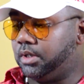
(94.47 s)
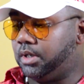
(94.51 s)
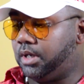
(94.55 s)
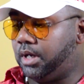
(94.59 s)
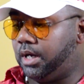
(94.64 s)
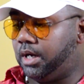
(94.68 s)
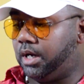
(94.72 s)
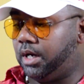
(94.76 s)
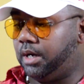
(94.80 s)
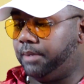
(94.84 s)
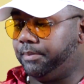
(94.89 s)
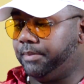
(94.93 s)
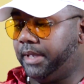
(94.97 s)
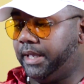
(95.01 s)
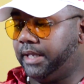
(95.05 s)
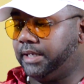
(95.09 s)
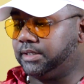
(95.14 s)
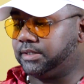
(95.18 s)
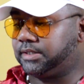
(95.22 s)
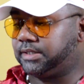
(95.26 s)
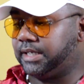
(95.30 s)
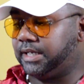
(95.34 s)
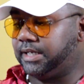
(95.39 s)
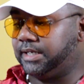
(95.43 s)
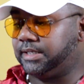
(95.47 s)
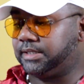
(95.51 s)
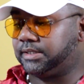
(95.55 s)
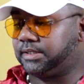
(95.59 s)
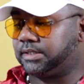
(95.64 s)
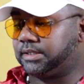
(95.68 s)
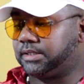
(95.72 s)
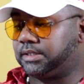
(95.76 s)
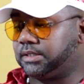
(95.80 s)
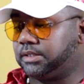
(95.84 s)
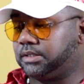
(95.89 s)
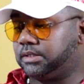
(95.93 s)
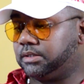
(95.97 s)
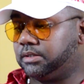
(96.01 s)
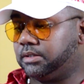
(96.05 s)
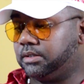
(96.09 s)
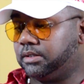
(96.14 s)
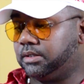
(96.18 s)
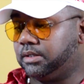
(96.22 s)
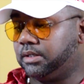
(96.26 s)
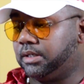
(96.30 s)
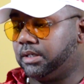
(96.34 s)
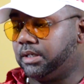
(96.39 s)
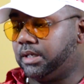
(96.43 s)
Um, and it says,
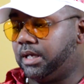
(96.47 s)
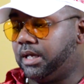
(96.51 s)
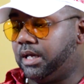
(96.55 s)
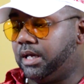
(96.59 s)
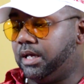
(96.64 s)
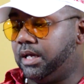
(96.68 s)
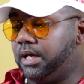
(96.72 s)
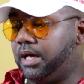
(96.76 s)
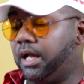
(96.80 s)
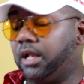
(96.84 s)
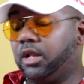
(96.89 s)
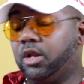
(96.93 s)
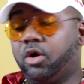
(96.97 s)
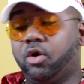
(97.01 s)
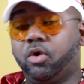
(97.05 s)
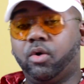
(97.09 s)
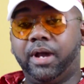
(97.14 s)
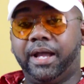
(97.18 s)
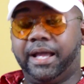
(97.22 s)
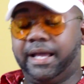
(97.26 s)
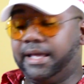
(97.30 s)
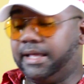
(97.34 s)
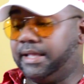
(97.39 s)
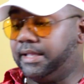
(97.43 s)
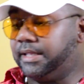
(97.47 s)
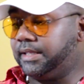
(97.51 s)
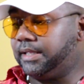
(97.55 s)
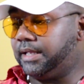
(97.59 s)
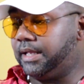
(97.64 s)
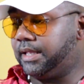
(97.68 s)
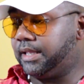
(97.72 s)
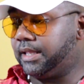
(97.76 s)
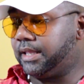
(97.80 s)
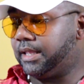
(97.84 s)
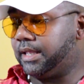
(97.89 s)
hello and